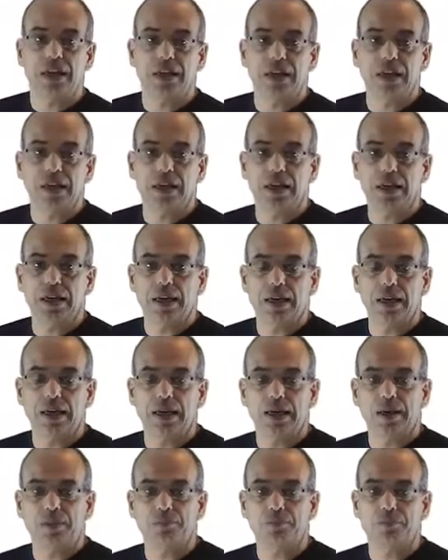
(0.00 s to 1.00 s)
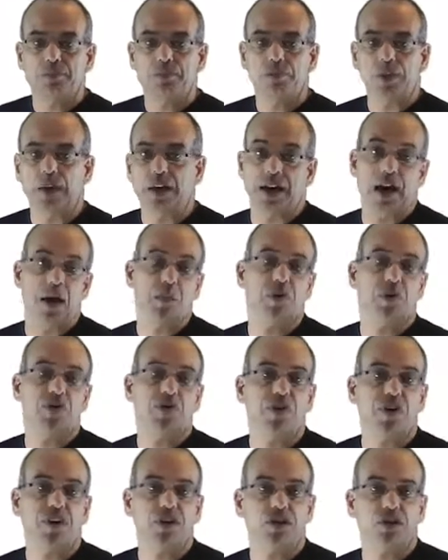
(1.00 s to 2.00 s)
uh, um, an
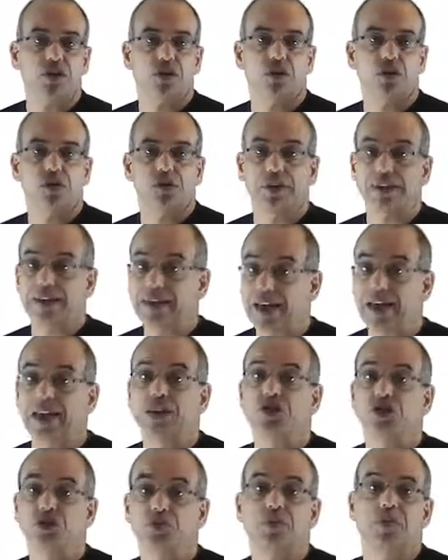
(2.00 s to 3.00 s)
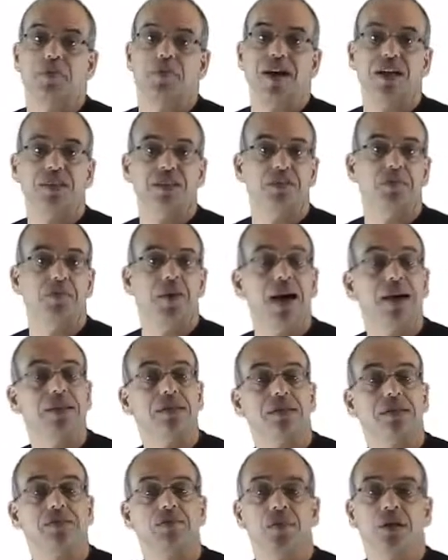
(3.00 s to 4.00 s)
amplifier, so the gain should be
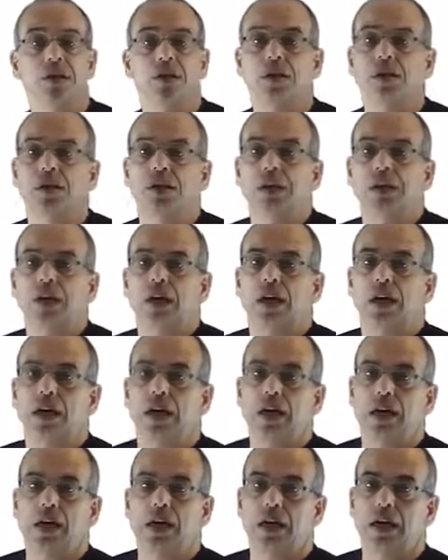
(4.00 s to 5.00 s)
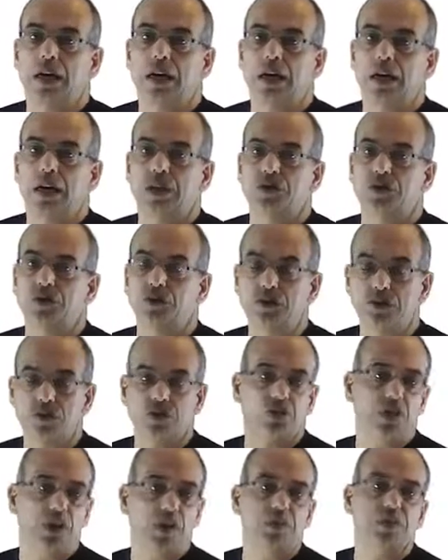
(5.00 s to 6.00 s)
maximized uh, to,
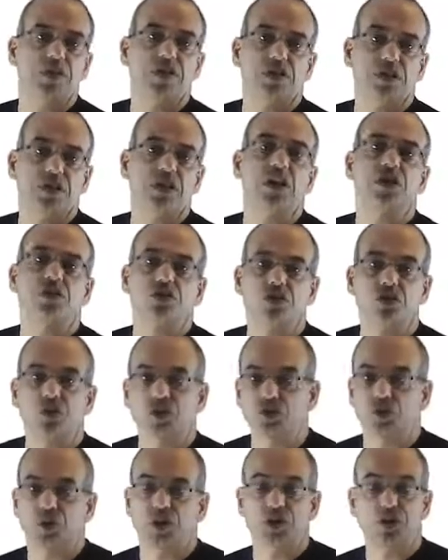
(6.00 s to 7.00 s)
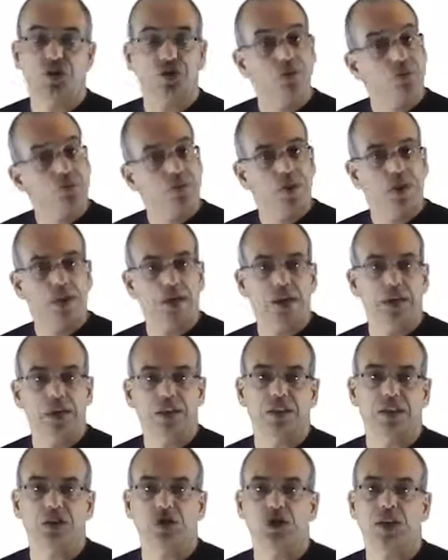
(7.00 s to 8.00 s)
to keep the signal to noise ratio
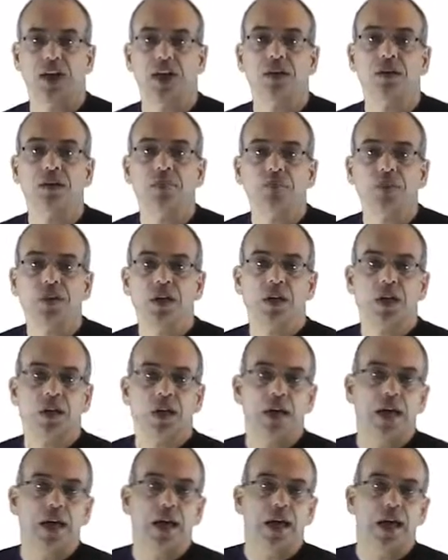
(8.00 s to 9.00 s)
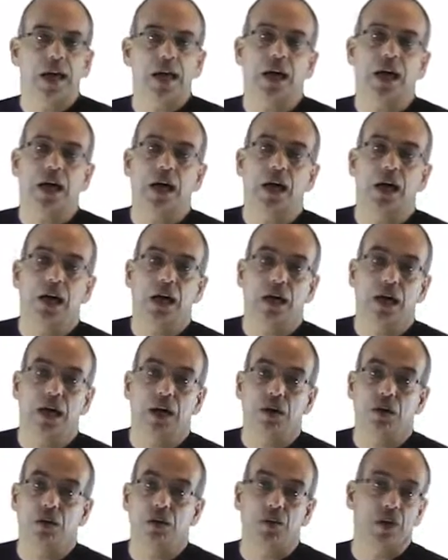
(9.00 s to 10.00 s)
in the channel.
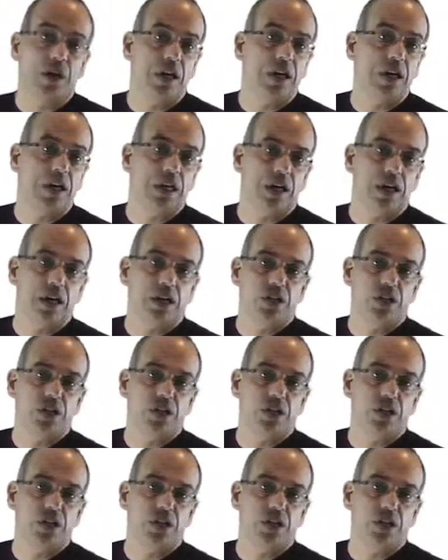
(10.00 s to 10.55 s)
Uh, we uh,